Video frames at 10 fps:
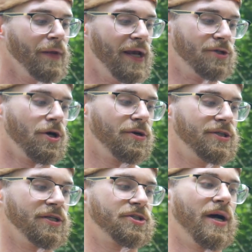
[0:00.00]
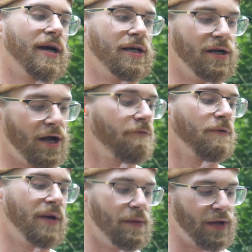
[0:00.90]
As long as it's good enough for
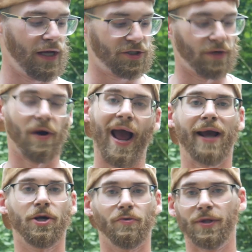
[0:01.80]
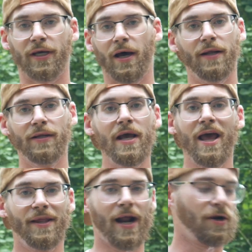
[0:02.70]
me to be somewhat accurate with the gun,
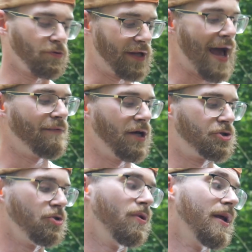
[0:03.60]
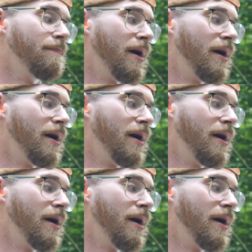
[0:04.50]
then I don't really have an issue with it.